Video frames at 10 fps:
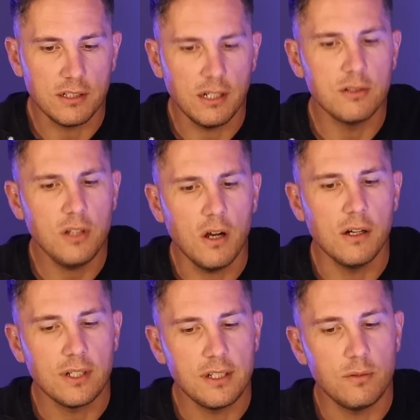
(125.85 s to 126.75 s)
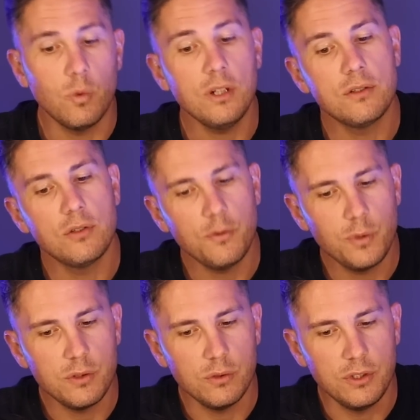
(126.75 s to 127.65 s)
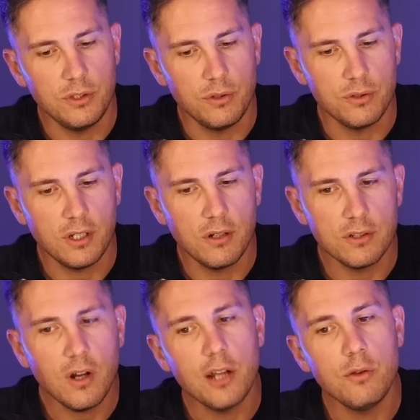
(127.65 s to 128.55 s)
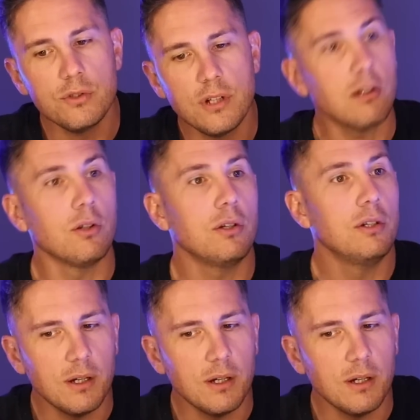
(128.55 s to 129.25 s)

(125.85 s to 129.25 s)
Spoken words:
And he goes, yeah. So I said, what software tool do you use? He goes, no, I use Outlook.